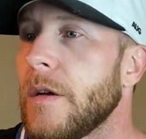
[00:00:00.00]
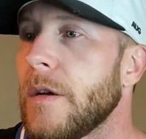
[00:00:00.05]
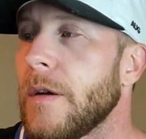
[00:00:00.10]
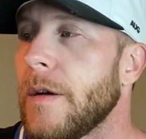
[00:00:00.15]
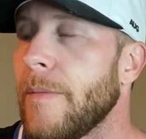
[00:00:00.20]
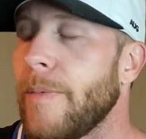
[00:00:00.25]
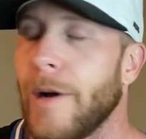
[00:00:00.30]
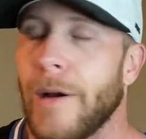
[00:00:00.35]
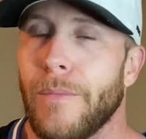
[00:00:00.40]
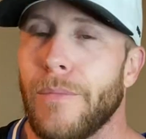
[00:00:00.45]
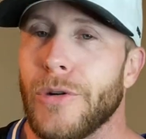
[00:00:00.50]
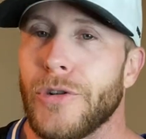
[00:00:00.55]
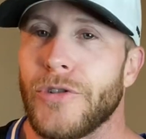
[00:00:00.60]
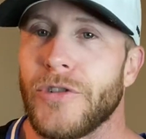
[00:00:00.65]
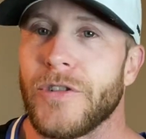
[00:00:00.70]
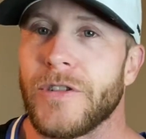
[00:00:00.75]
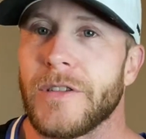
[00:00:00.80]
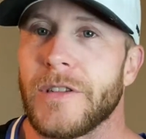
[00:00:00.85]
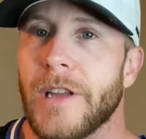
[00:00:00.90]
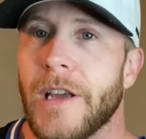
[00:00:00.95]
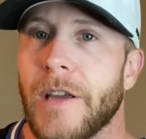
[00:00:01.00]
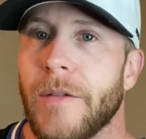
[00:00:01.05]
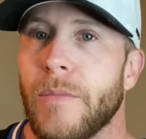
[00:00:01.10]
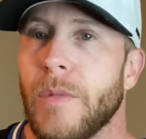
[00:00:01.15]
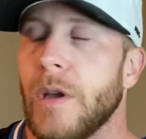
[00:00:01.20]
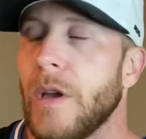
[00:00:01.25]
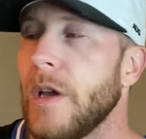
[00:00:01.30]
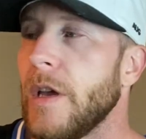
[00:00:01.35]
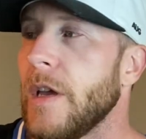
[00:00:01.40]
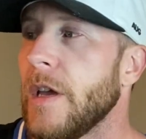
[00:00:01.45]
I probably butchered his name,
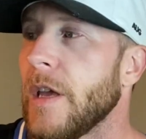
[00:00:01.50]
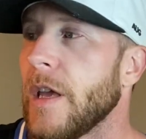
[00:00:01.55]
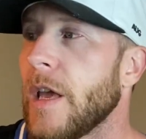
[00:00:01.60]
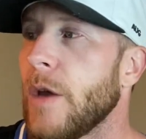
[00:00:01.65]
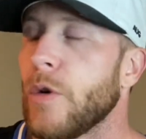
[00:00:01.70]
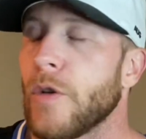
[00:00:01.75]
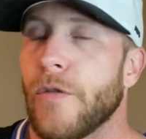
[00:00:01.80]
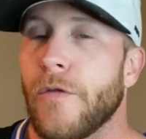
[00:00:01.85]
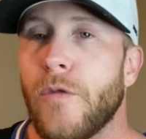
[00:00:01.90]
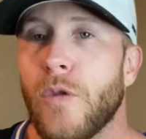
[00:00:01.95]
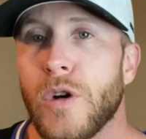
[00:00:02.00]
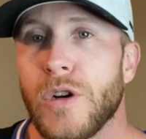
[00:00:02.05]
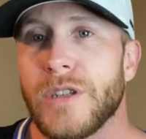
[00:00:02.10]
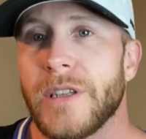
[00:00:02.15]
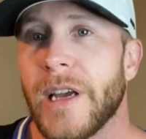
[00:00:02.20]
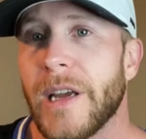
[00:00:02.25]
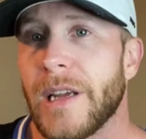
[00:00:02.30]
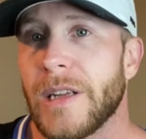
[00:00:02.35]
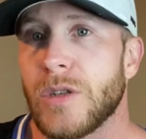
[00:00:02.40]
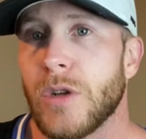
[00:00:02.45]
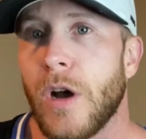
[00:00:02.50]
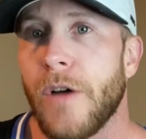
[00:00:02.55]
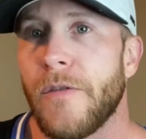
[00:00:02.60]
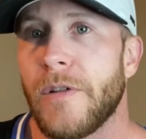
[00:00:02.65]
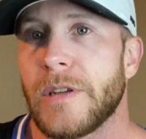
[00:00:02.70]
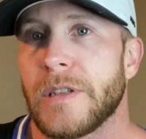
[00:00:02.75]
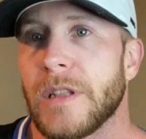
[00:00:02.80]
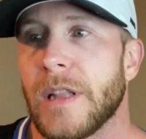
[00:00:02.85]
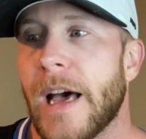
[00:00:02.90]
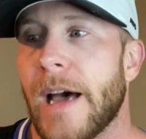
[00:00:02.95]
he was 4 seconds off
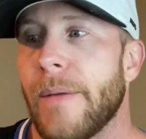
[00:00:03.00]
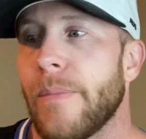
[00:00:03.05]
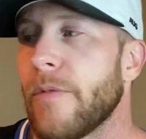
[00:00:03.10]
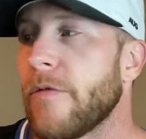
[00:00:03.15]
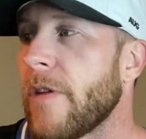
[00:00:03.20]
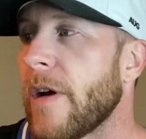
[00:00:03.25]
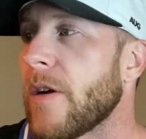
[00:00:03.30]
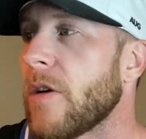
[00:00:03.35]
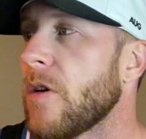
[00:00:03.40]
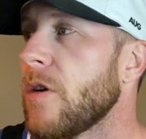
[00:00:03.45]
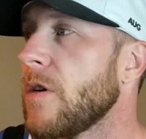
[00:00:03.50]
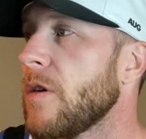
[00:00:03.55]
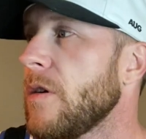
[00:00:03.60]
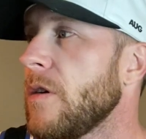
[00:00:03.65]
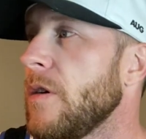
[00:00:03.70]
his lap record.